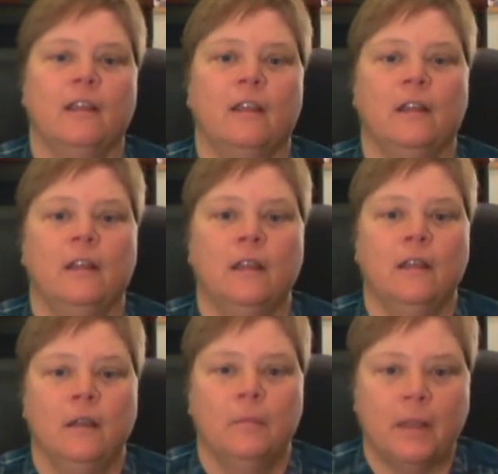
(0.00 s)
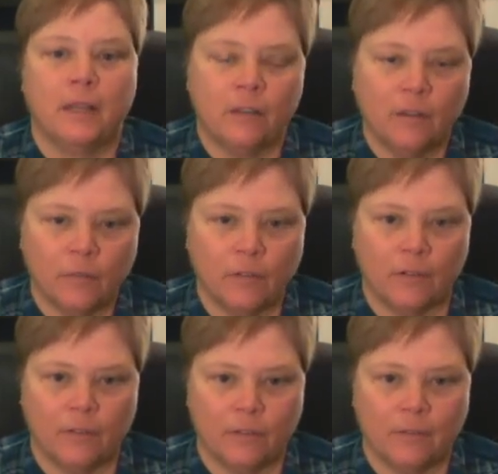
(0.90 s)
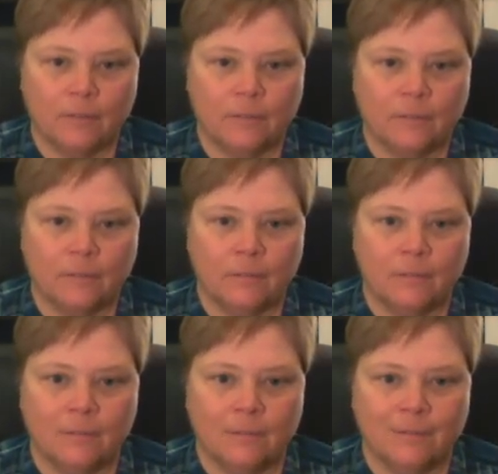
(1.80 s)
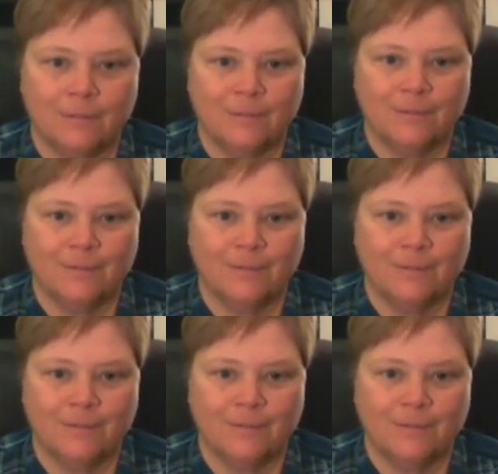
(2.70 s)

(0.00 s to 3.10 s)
that we understand can make a difference.